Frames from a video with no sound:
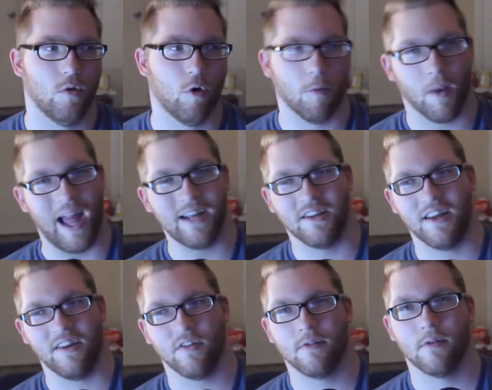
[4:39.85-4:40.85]
or black
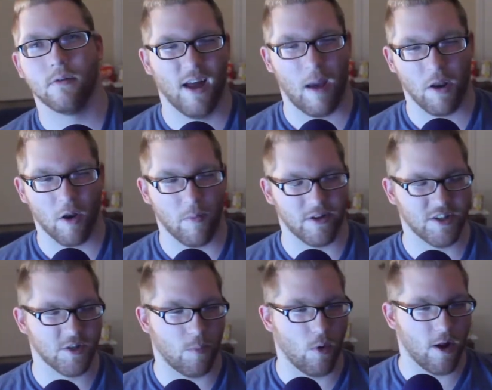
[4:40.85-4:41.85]
teas. I'm a little bit
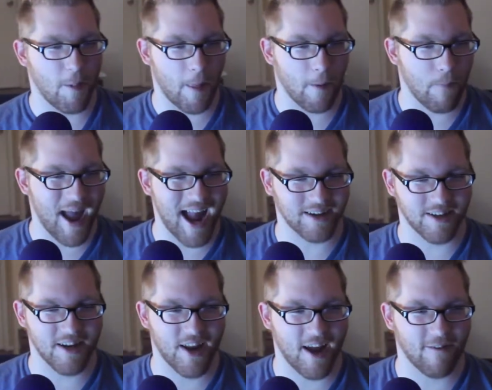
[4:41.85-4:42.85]
disappointed that the pack
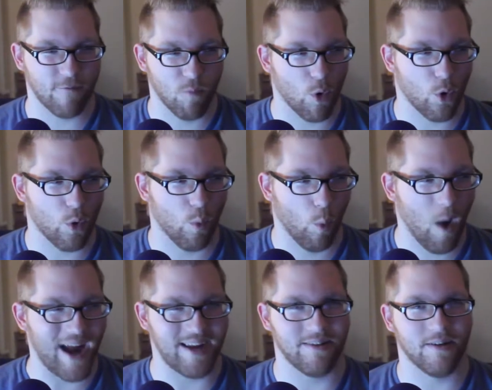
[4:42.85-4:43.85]
didn't have more
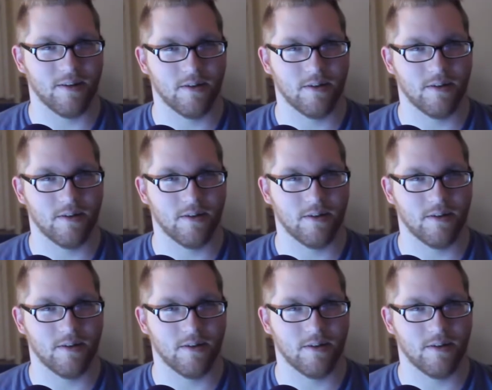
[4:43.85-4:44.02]
white